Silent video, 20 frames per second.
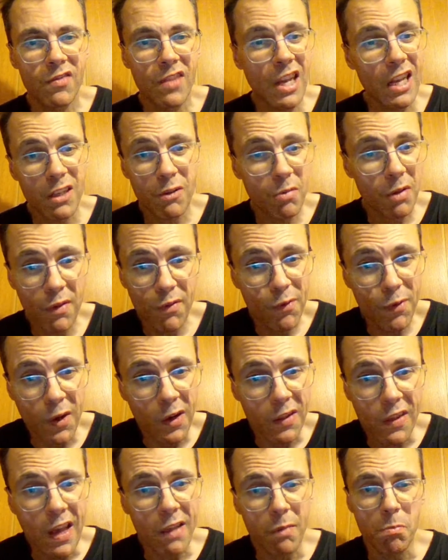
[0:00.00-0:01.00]
That's what the fuck
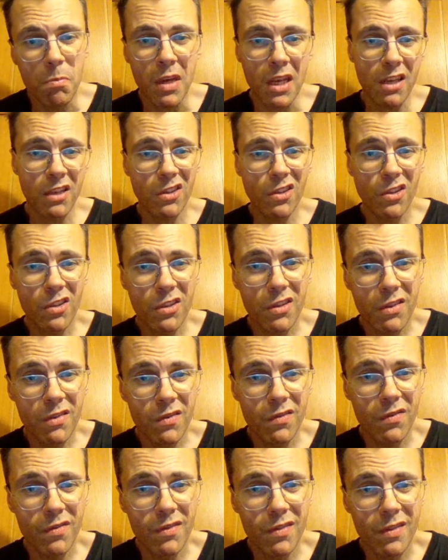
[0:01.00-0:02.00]
that means.
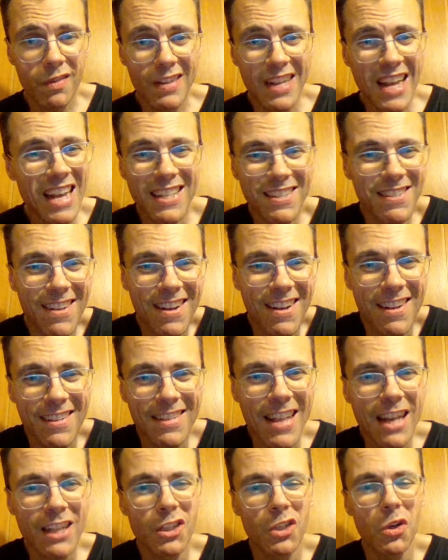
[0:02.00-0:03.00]
That's
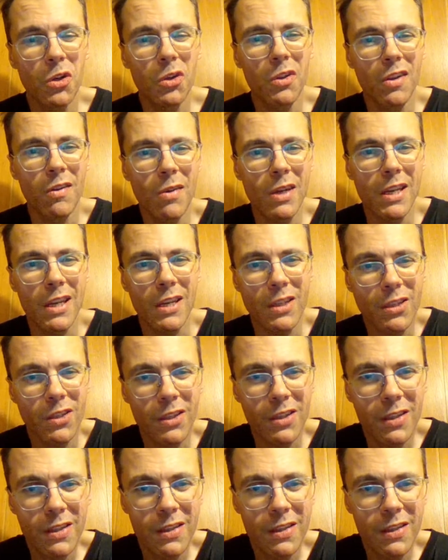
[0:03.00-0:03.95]
that's all there is.